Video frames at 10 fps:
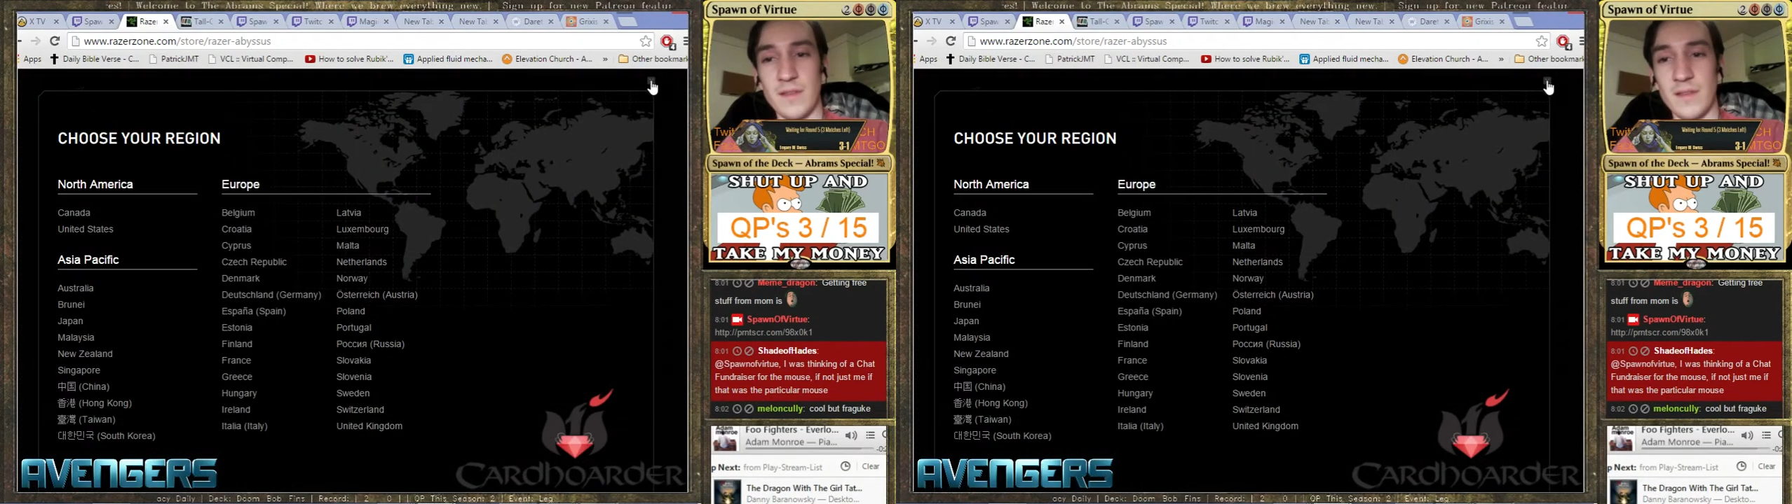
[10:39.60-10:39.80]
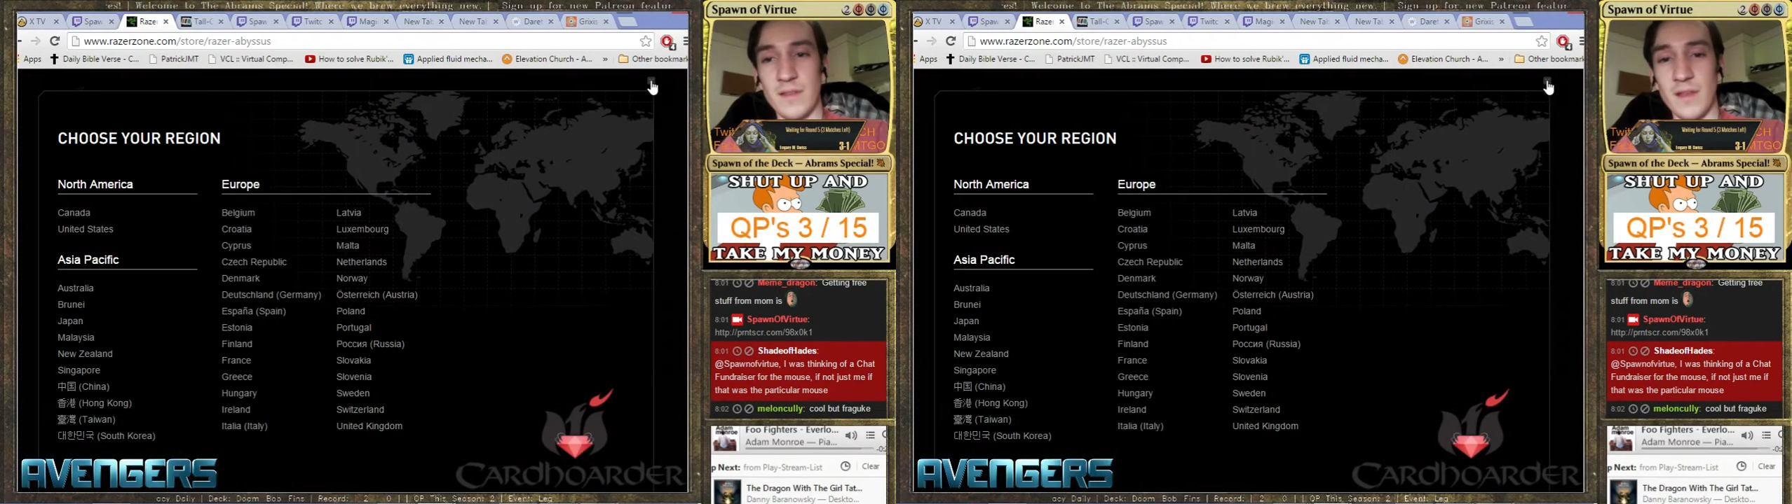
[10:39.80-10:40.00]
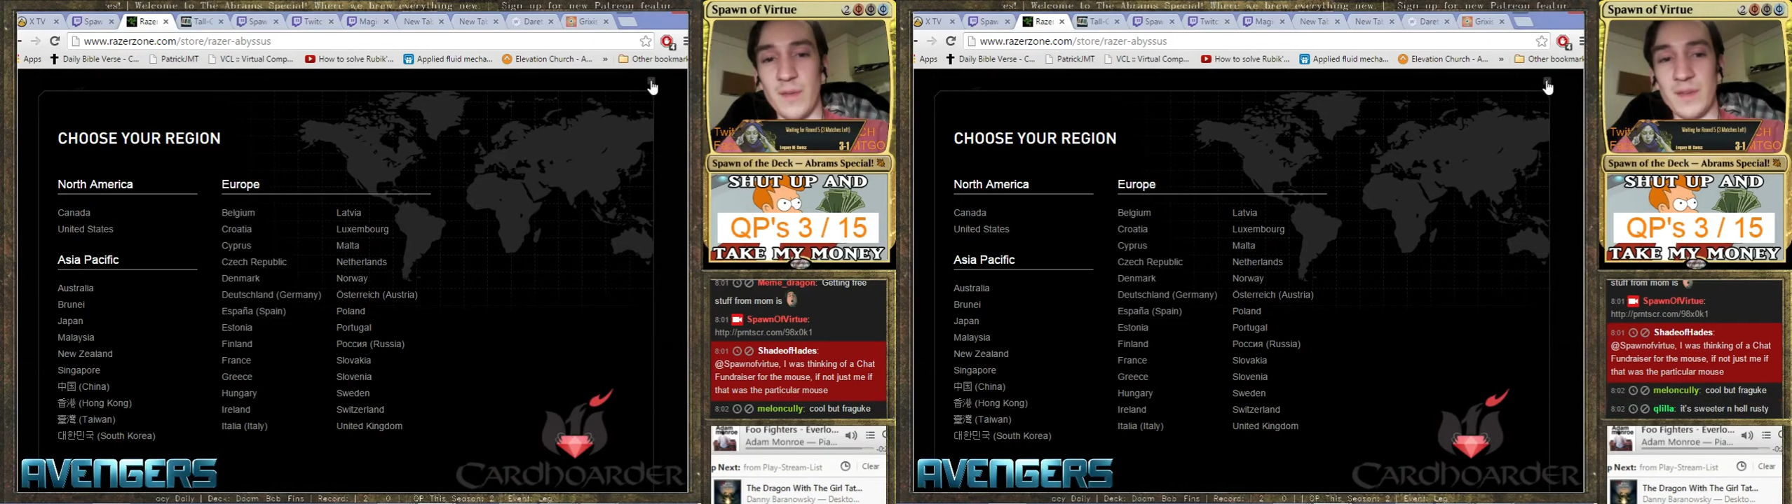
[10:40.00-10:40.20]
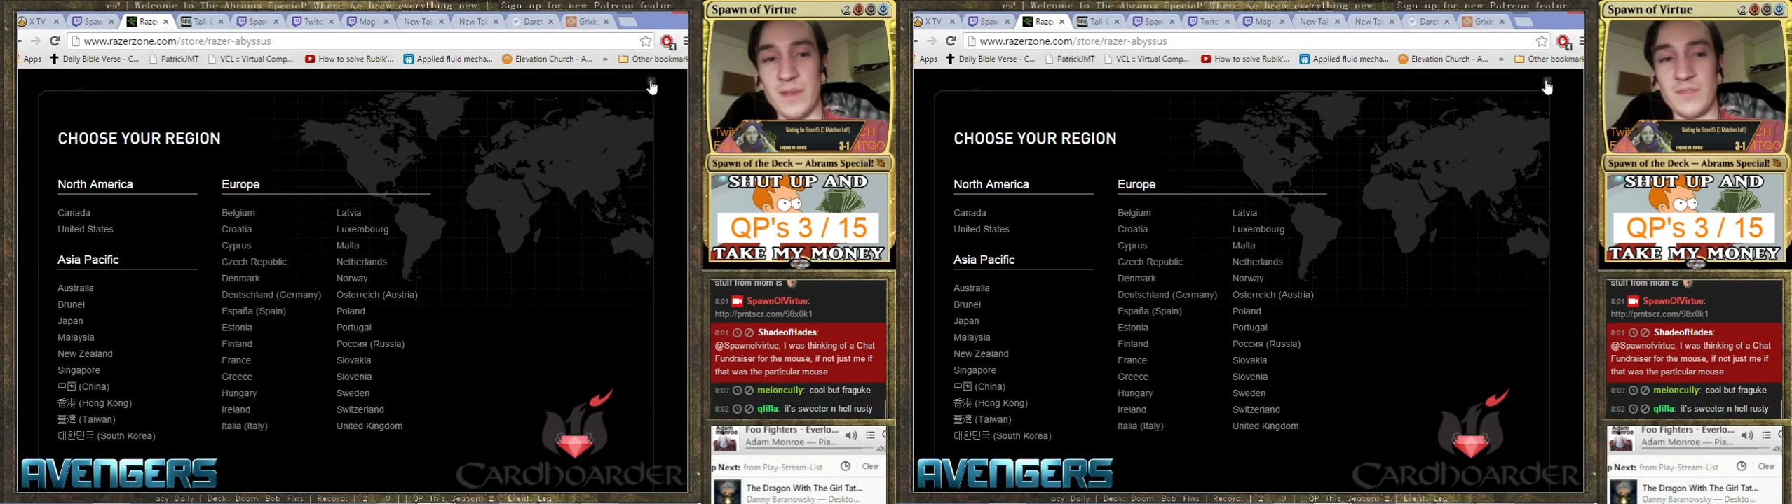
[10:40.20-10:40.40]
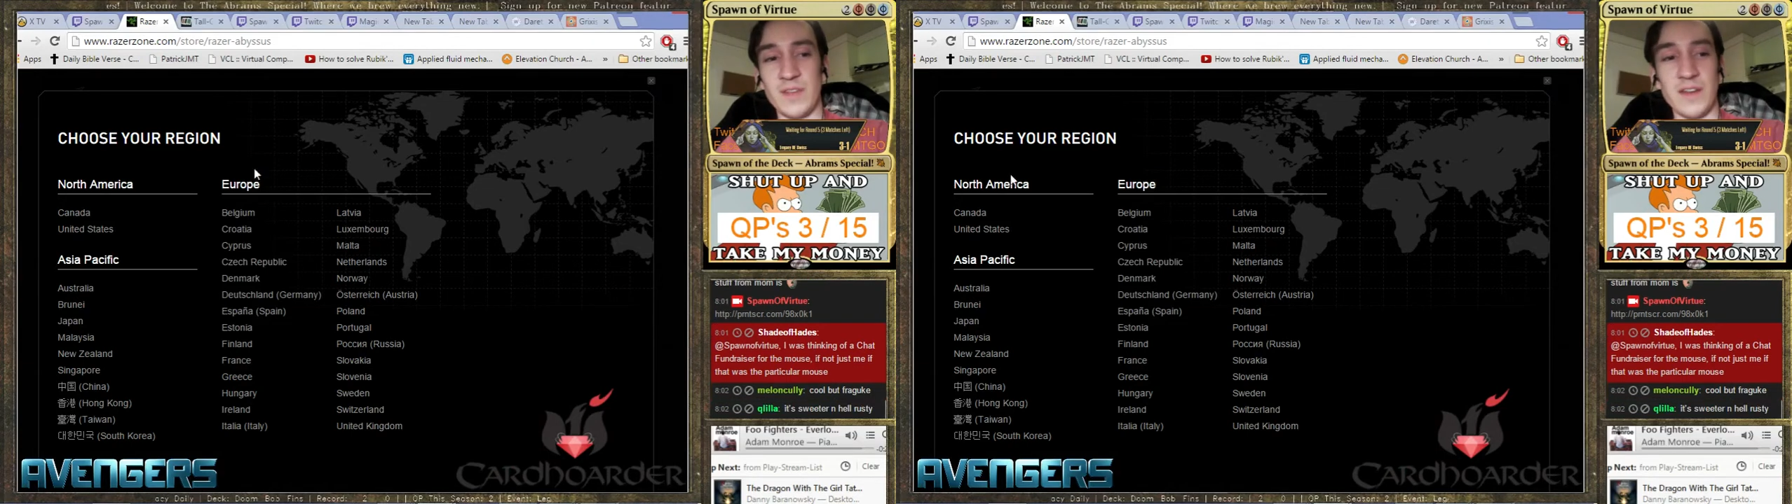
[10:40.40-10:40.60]
I mean,
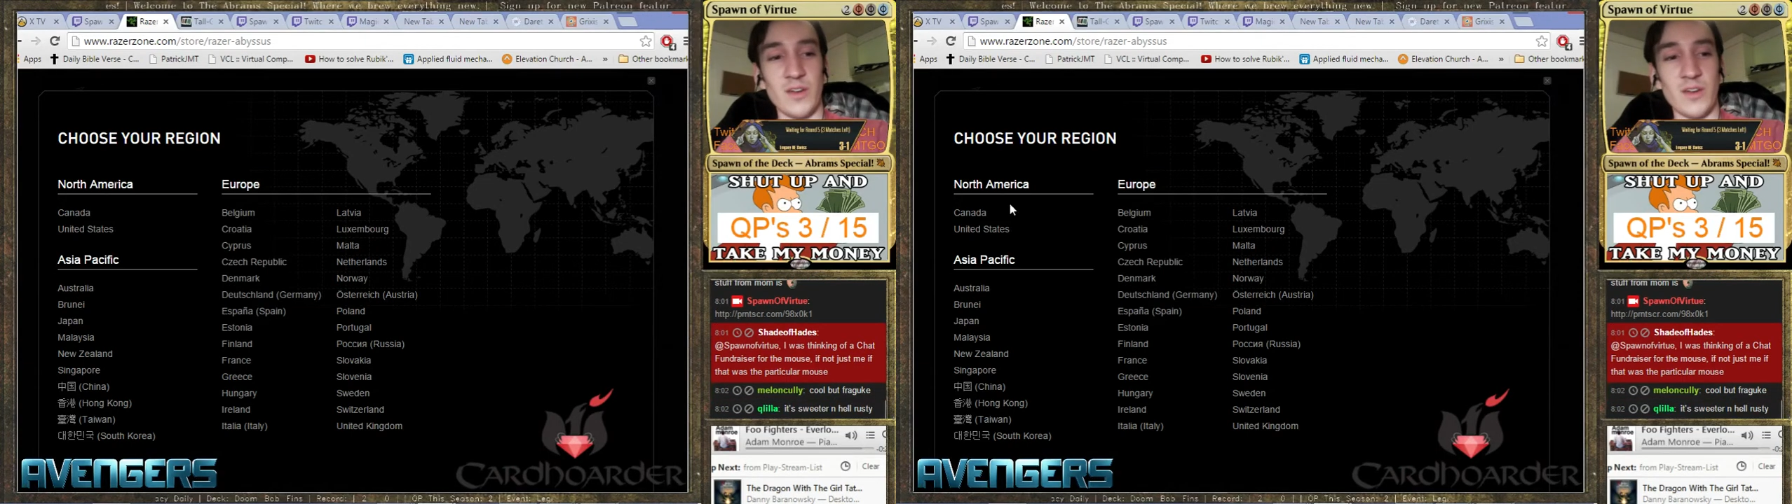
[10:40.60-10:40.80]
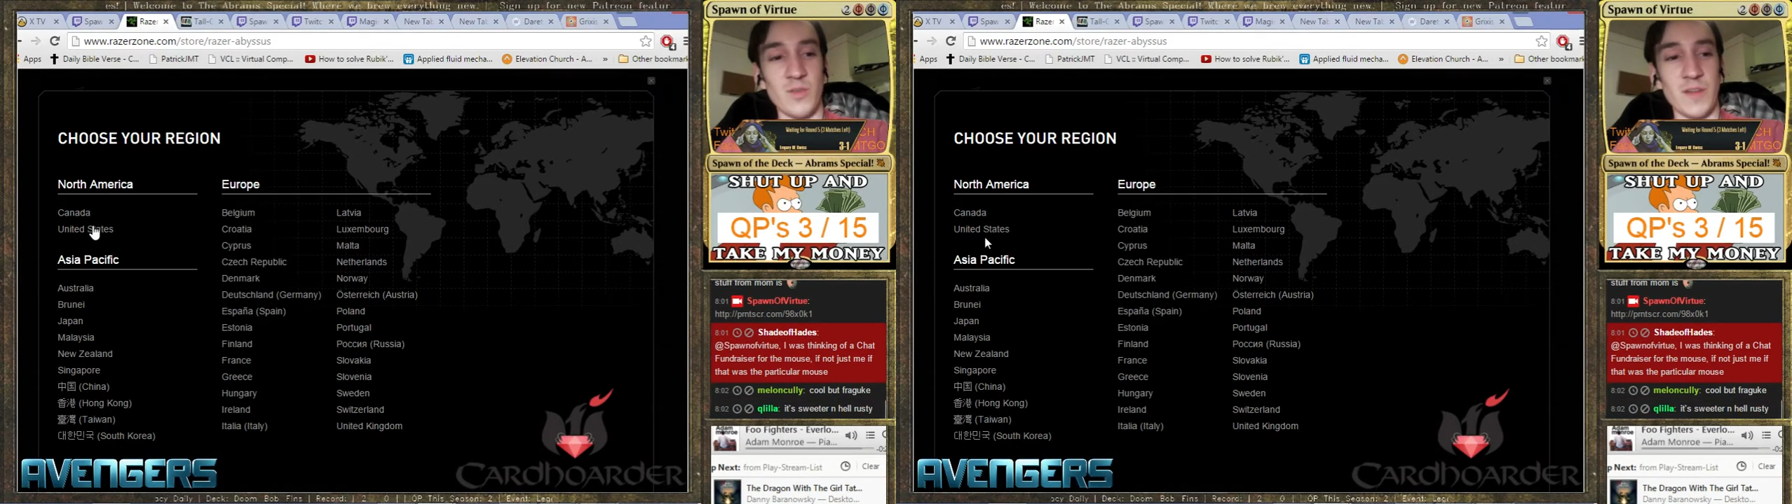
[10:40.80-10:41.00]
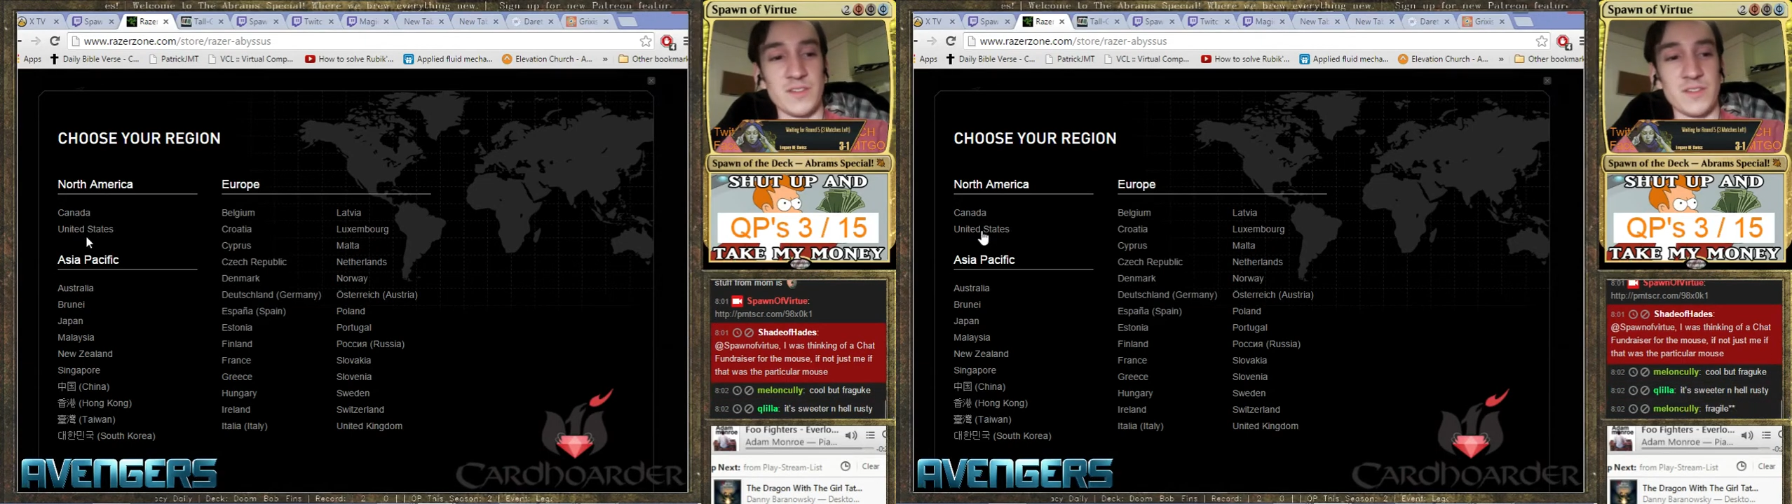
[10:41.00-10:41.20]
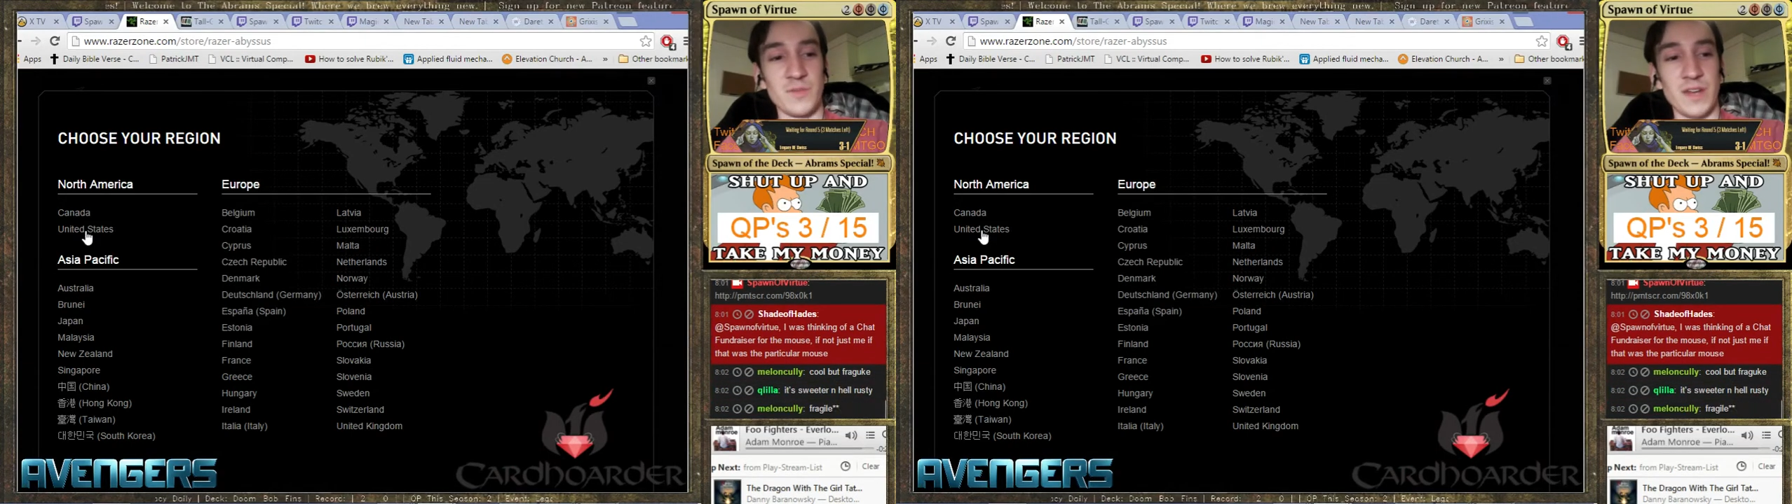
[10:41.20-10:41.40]
a good mouse would be